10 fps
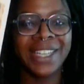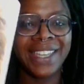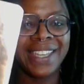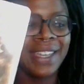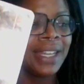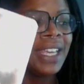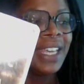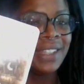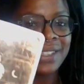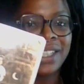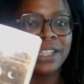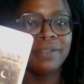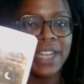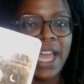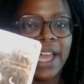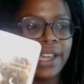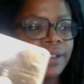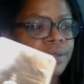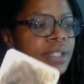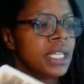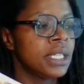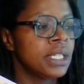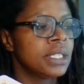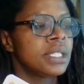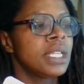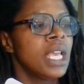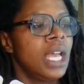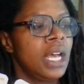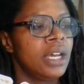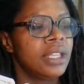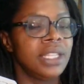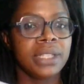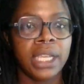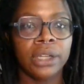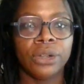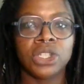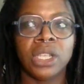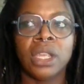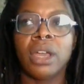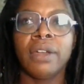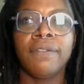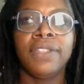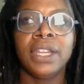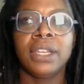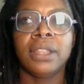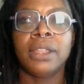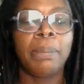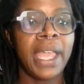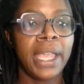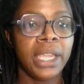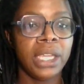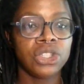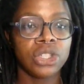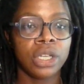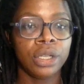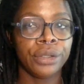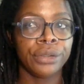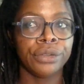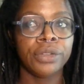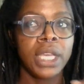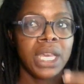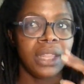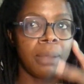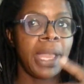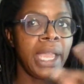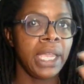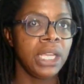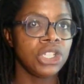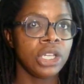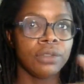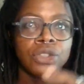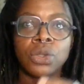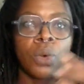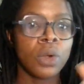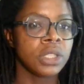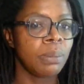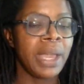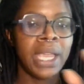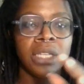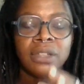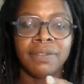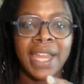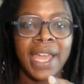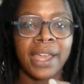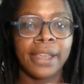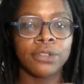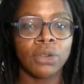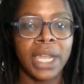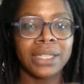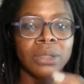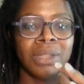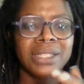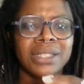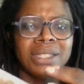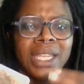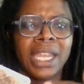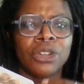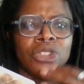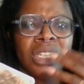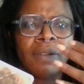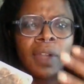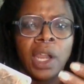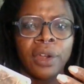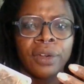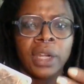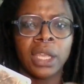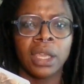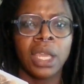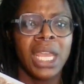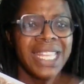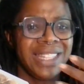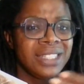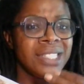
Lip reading: again, the son of knives is this energy of the page of swords, the page of knives, right? So this is the energy of learning. This